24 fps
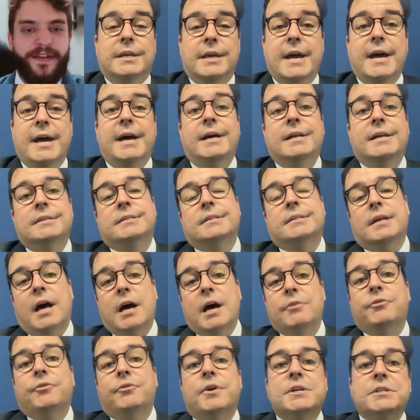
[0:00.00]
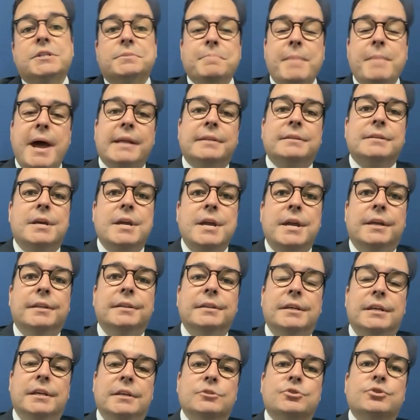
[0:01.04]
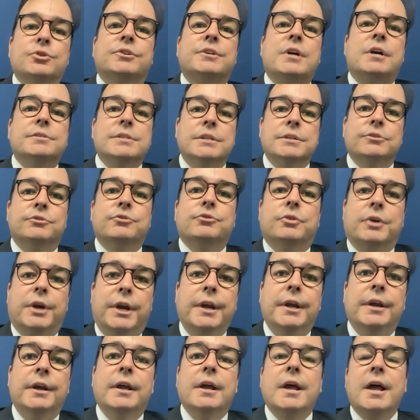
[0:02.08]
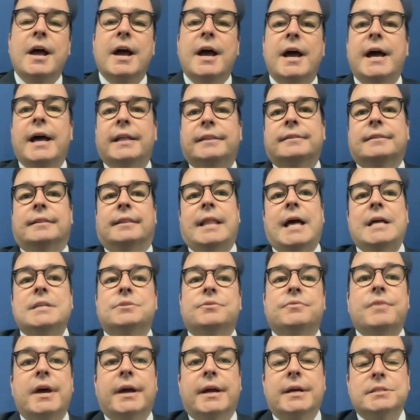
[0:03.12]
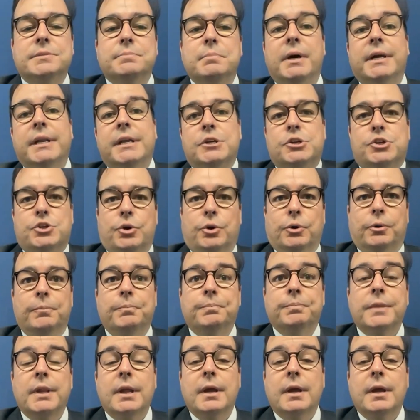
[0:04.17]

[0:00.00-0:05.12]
Yes, I first met him in two thousand three at Las Vegas Money Show,